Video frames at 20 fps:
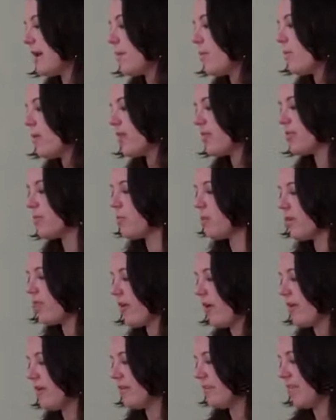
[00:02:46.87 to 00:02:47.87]
with
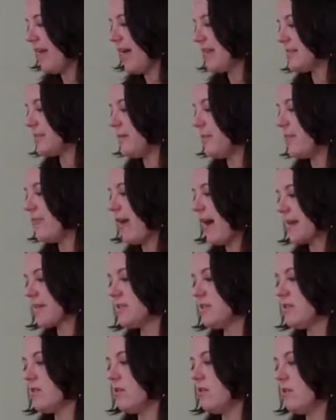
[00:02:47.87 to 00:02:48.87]
all of that, some
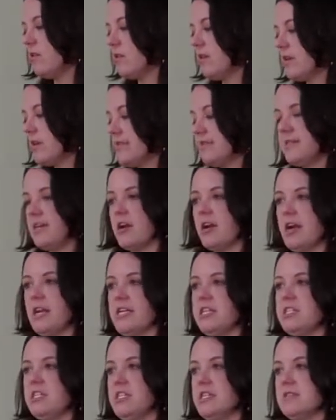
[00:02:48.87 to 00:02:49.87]
practical
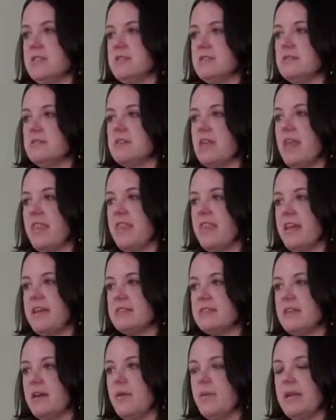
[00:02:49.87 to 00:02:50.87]
considerations and
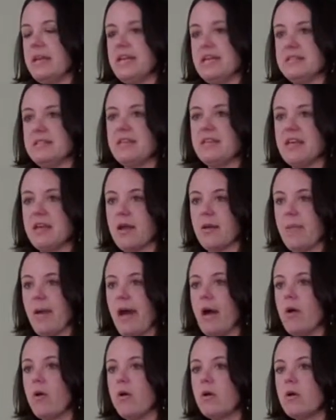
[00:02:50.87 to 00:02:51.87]
things that we need to think
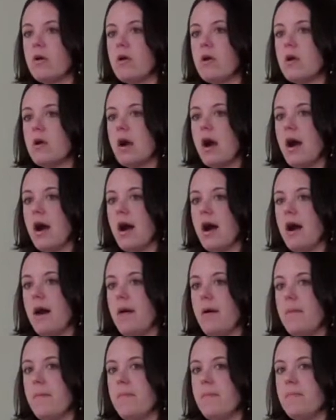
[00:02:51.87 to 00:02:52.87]
about.
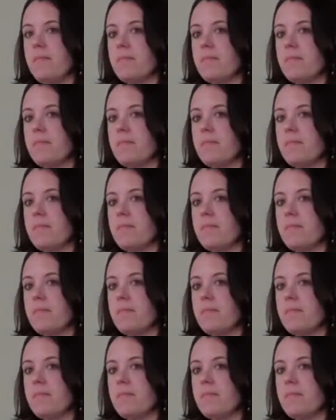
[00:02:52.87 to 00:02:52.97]
I